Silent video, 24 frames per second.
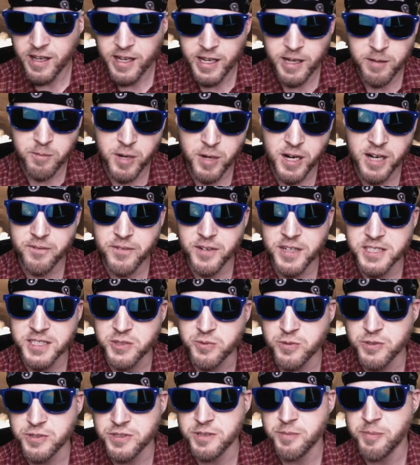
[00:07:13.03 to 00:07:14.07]
And my
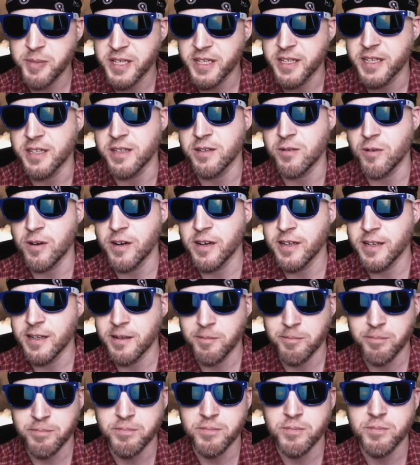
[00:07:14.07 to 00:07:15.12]
advice will depend, right?
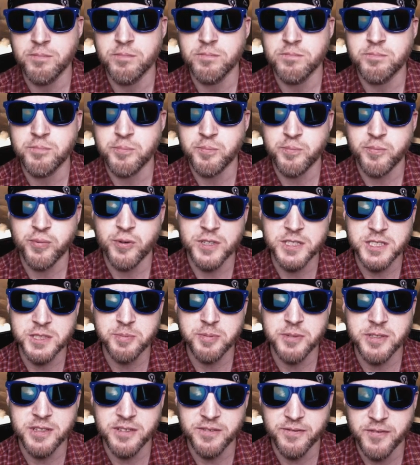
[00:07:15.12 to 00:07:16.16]
And
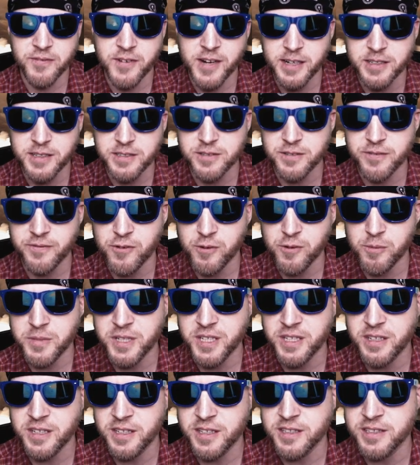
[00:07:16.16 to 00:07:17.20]
principally the factor for
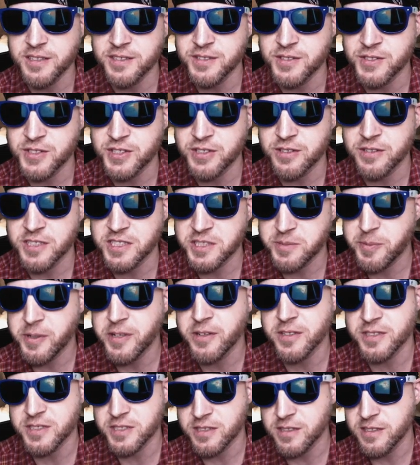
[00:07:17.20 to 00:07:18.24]
me is your
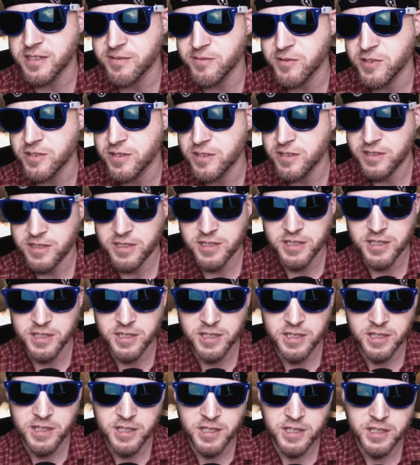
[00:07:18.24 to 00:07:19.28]
experience level.
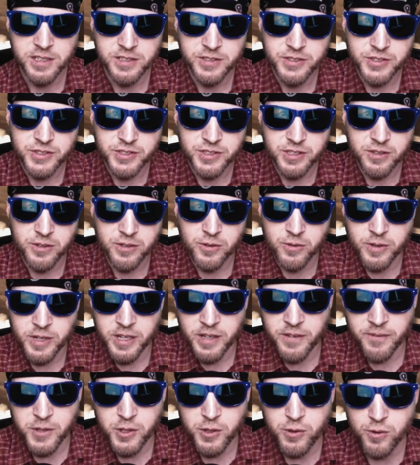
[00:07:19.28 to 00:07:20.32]
So
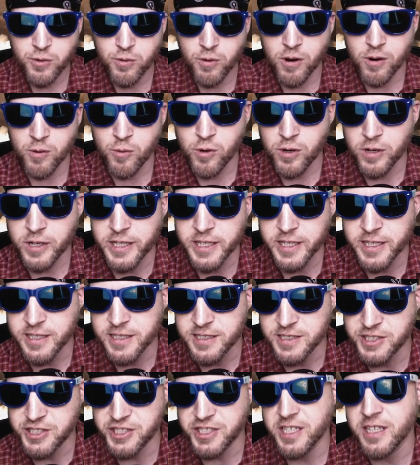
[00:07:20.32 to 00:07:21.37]
if you are working at
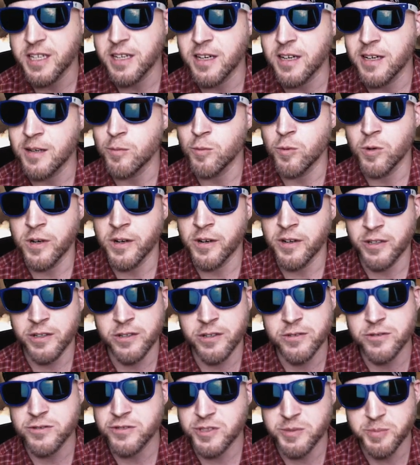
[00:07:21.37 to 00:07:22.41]
a job where you
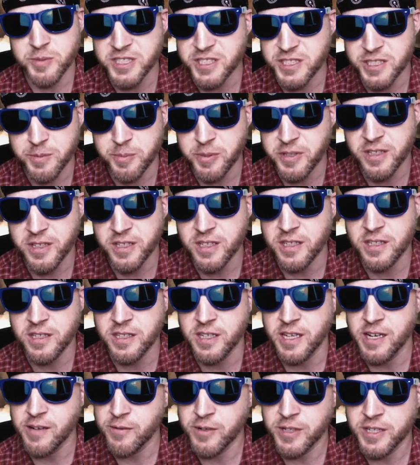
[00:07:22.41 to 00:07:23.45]
use
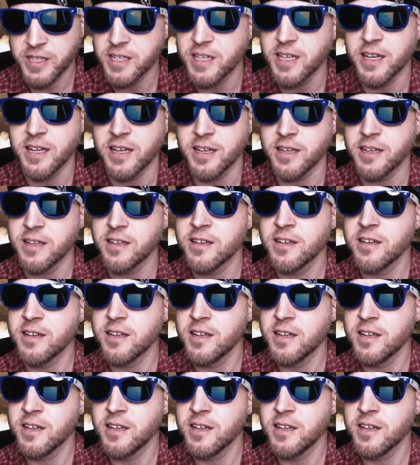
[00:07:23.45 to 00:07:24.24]
BGP every day,